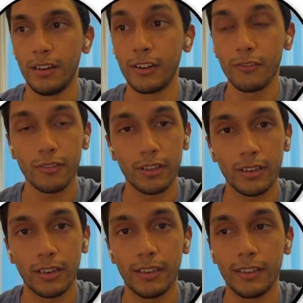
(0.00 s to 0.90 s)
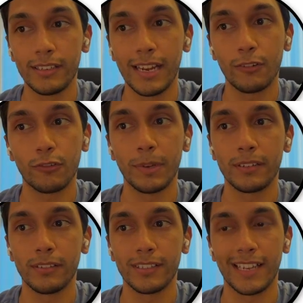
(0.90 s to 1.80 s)
Another thing is
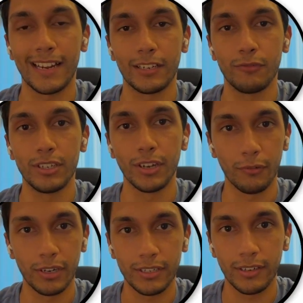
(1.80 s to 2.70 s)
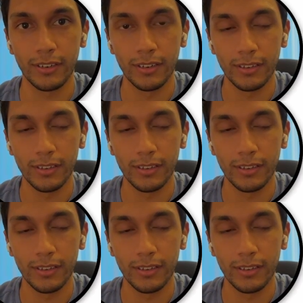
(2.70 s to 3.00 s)
incremental static regeneration.